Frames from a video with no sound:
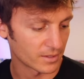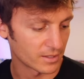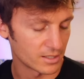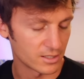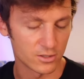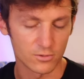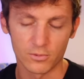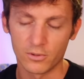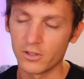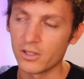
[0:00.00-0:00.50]

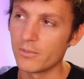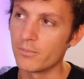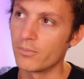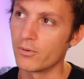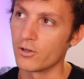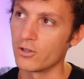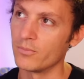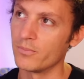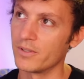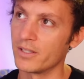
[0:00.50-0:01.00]
is really
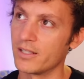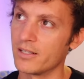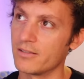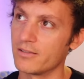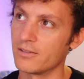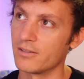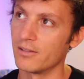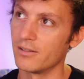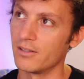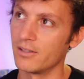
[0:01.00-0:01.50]
important
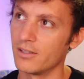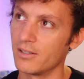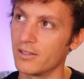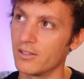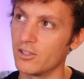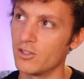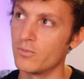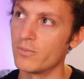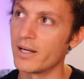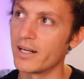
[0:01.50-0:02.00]
because
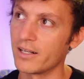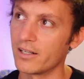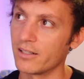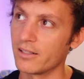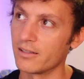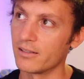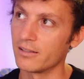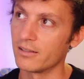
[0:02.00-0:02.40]
you might